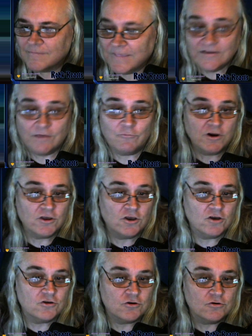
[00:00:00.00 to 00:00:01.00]
That's a really
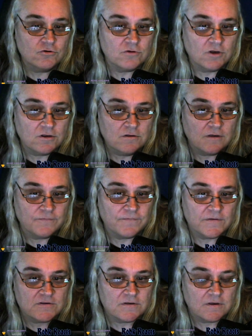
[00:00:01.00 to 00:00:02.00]
good tune if
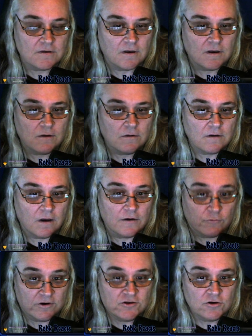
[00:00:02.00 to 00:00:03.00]
it's
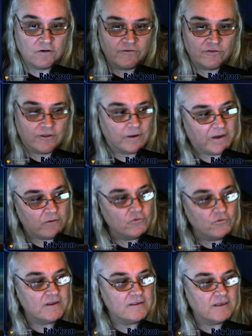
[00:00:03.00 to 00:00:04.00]
an original from them. I
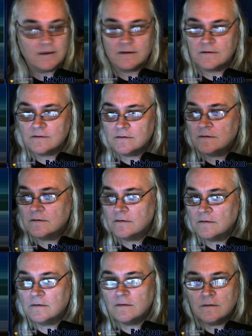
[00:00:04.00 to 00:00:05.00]
really dig it.
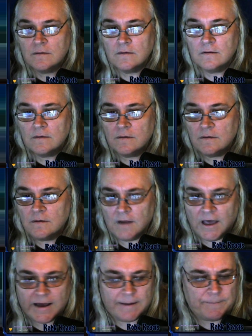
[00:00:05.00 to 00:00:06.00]
A
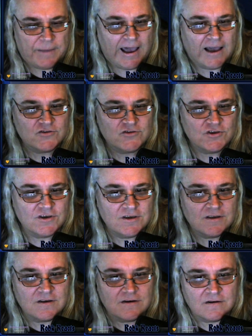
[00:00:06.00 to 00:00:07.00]
lot of passion,
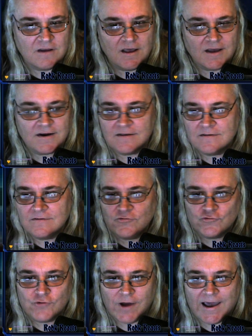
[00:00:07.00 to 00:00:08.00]
a lot
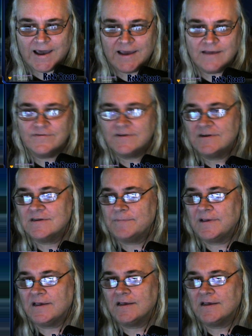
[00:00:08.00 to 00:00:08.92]
of drive, and